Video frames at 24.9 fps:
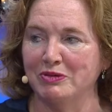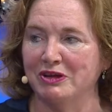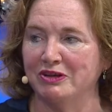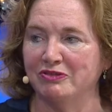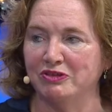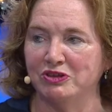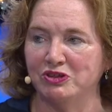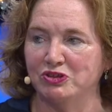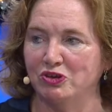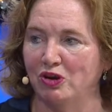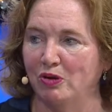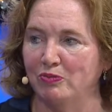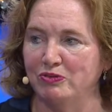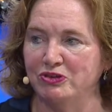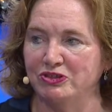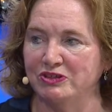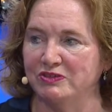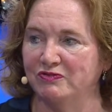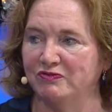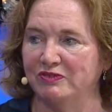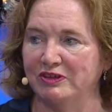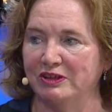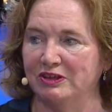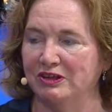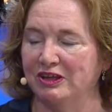at the top just
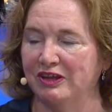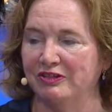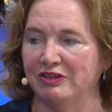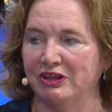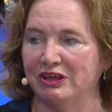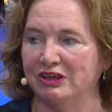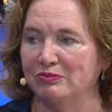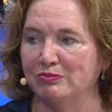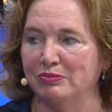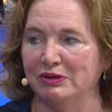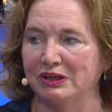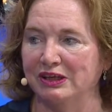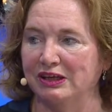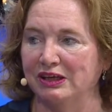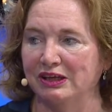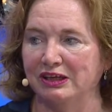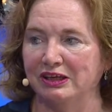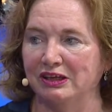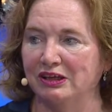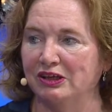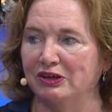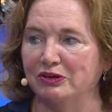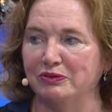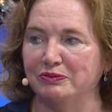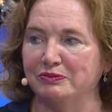feel like they're completely
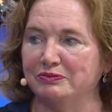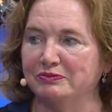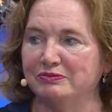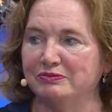alone.